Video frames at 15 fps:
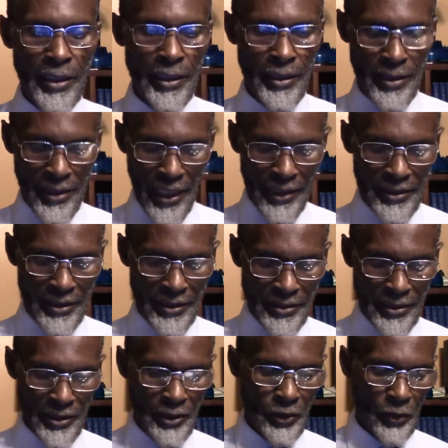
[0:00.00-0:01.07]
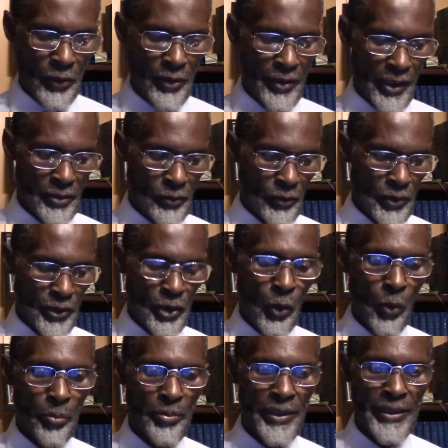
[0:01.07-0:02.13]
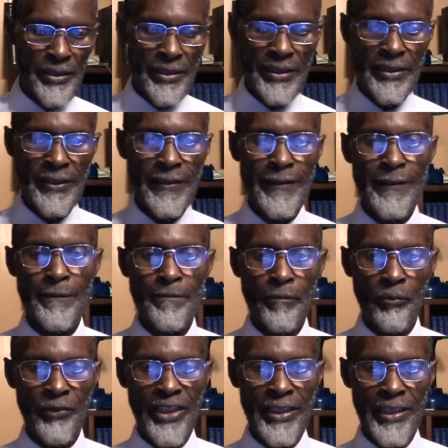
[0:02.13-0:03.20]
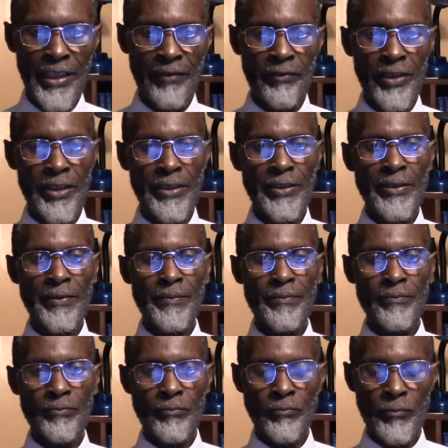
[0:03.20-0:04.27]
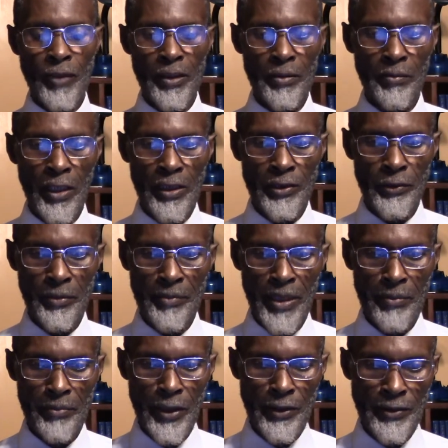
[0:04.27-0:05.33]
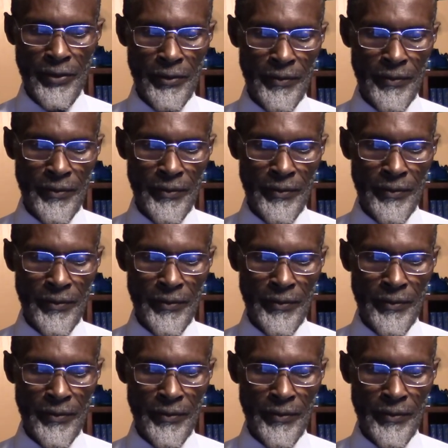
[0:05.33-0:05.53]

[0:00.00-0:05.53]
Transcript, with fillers: that is the door that was open in heaven? Anybody remembers?